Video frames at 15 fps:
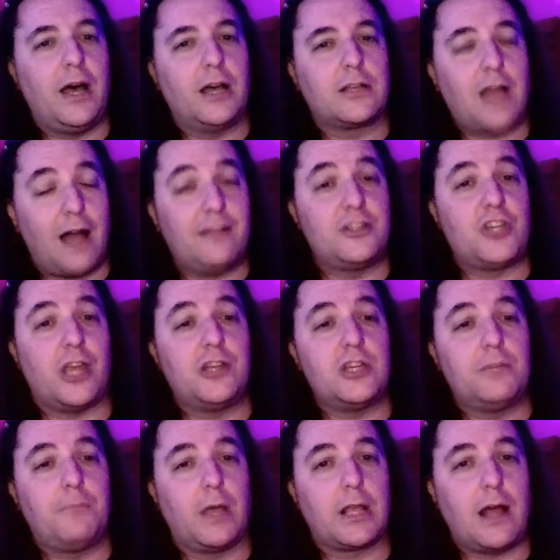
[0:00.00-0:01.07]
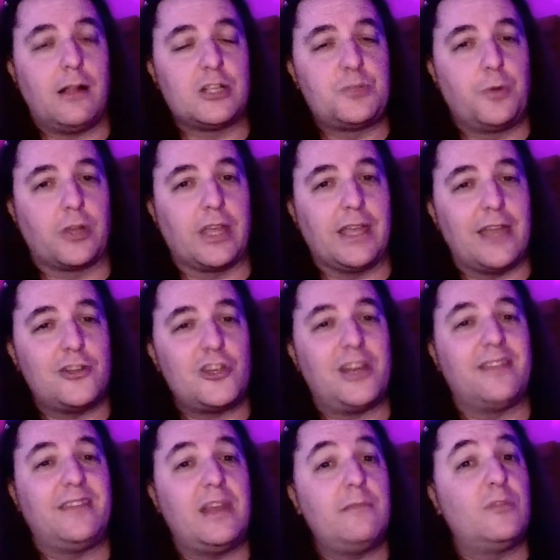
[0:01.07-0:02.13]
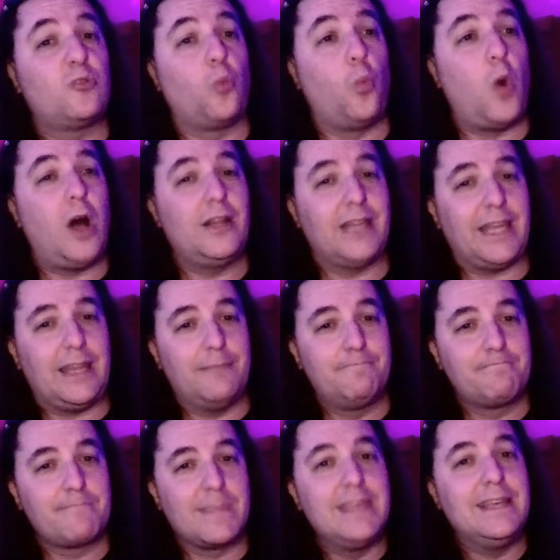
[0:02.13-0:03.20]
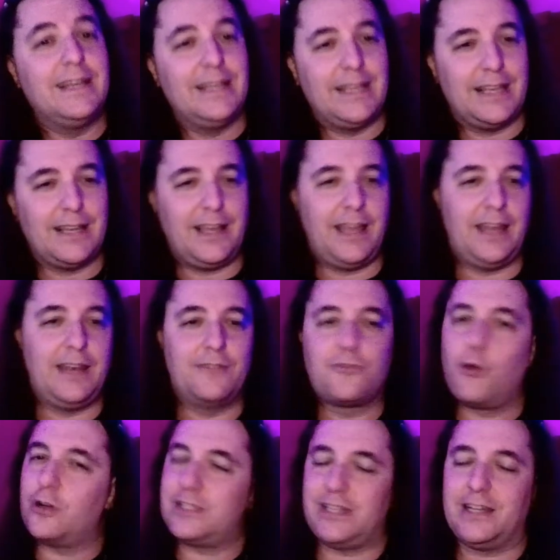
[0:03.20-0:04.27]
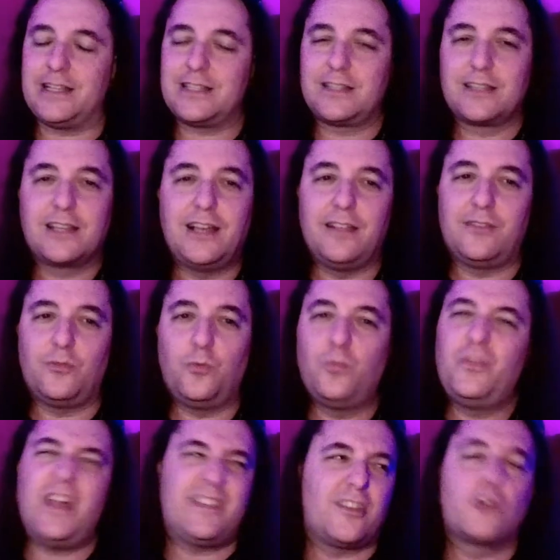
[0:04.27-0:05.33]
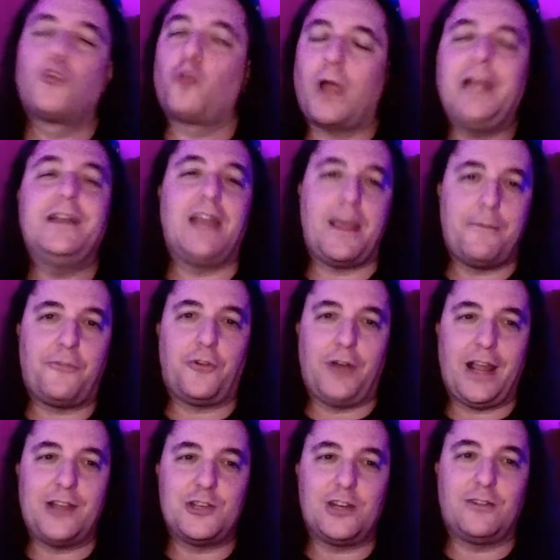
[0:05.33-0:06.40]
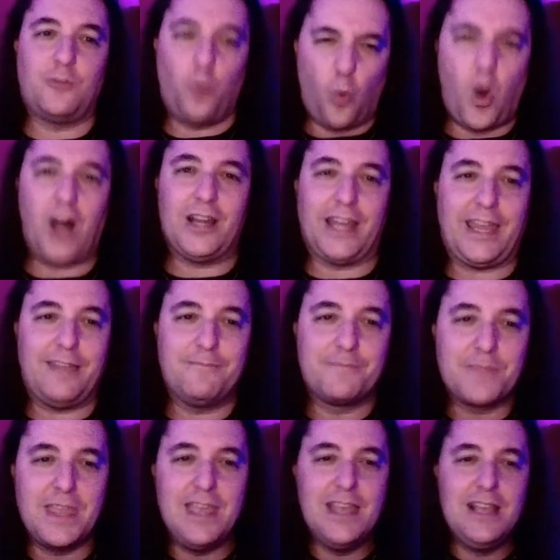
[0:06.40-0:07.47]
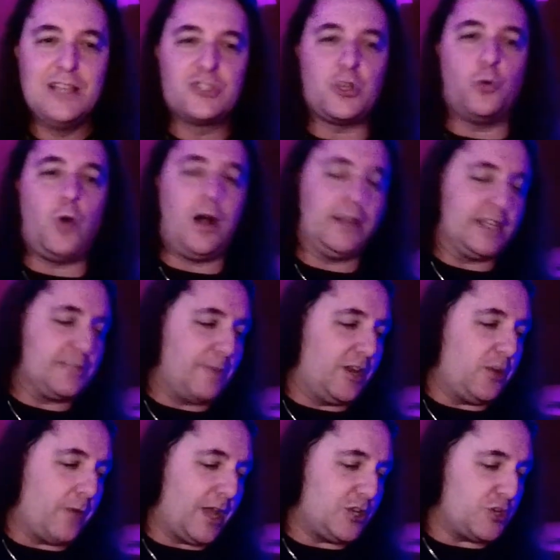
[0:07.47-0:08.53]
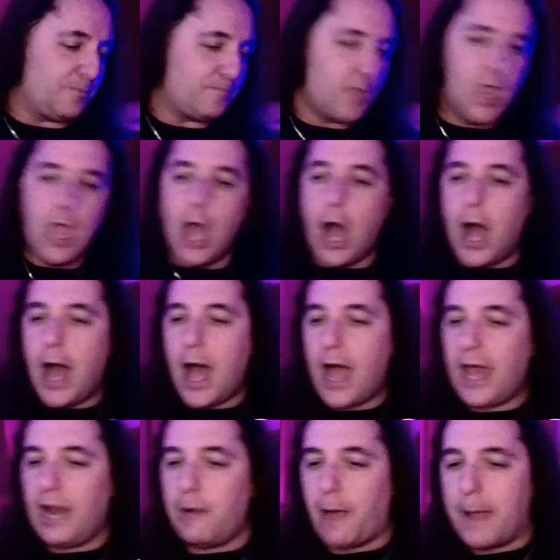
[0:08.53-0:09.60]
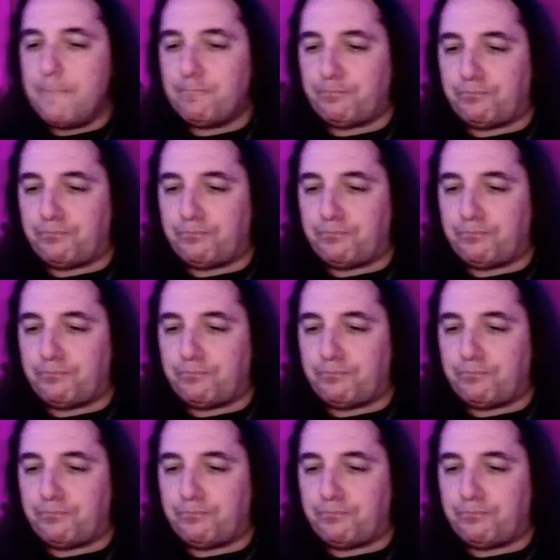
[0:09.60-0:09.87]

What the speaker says: college agent, my college booking agent, his name is Wally. And of course it is, because that's a great name for an agent, Wally. So Wally's my new agent. Anyway,